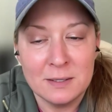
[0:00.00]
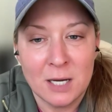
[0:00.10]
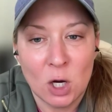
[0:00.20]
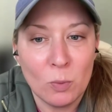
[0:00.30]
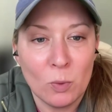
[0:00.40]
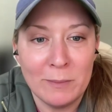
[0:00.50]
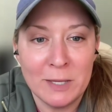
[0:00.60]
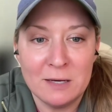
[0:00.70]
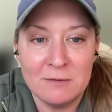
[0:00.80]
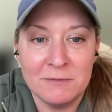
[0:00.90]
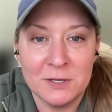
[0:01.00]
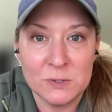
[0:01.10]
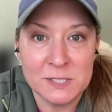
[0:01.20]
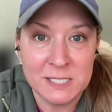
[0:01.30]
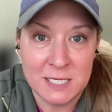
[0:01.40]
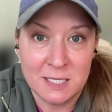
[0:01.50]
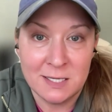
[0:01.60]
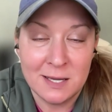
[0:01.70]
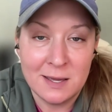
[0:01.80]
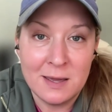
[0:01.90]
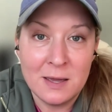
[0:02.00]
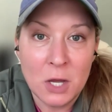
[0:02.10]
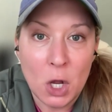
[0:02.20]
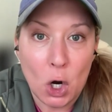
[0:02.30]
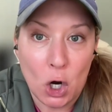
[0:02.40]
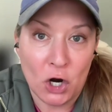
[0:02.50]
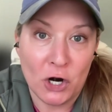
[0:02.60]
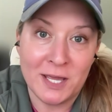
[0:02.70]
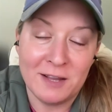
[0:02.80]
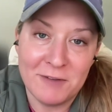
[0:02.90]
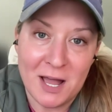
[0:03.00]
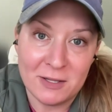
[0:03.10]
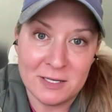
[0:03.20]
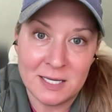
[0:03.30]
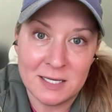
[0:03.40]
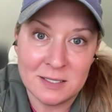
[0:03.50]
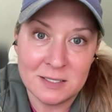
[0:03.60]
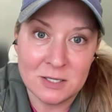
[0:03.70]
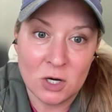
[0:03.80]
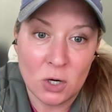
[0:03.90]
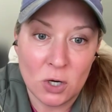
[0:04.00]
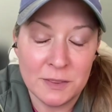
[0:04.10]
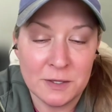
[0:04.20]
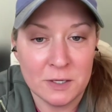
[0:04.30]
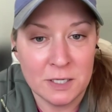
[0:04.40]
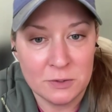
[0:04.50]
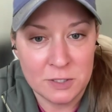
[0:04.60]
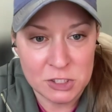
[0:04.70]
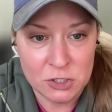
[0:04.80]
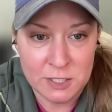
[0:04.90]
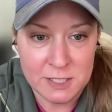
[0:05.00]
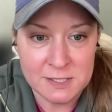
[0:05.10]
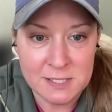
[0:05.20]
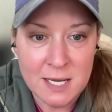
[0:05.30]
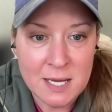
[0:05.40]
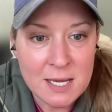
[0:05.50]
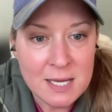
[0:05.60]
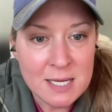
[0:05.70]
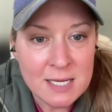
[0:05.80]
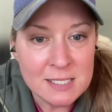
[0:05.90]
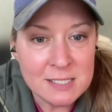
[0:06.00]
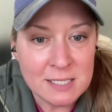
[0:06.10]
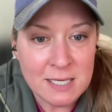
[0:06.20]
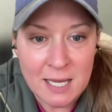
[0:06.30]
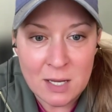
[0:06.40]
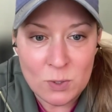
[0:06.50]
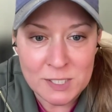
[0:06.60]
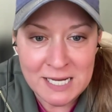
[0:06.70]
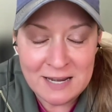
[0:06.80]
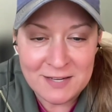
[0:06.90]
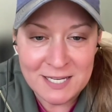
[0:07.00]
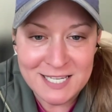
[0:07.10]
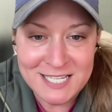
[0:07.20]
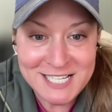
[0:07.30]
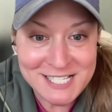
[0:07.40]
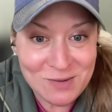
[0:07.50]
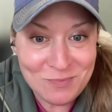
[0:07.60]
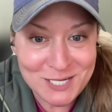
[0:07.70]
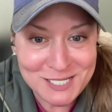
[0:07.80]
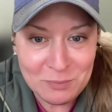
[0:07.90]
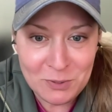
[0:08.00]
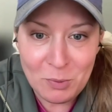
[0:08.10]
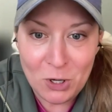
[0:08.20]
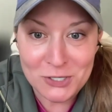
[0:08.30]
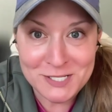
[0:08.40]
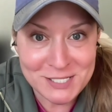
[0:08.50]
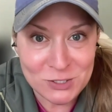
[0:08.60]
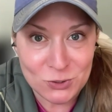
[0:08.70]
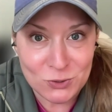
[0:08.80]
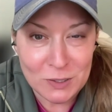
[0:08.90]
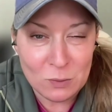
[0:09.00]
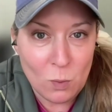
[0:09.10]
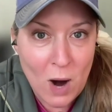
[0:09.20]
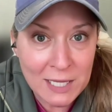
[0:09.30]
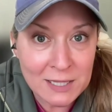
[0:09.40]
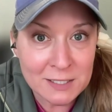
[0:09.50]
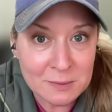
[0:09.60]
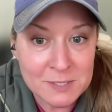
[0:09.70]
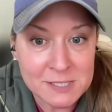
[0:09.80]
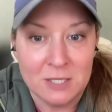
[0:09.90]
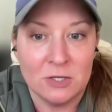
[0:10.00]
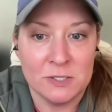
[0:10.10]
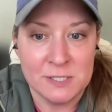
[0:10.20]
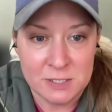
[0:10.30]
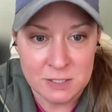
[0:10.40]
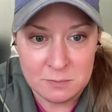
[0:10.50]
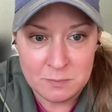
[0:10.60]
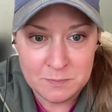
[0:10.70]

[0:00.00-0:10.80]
help women feel seen, heard, and validated on their healing journeys. Today, we're diving into something deeply personal and widely misunderstood: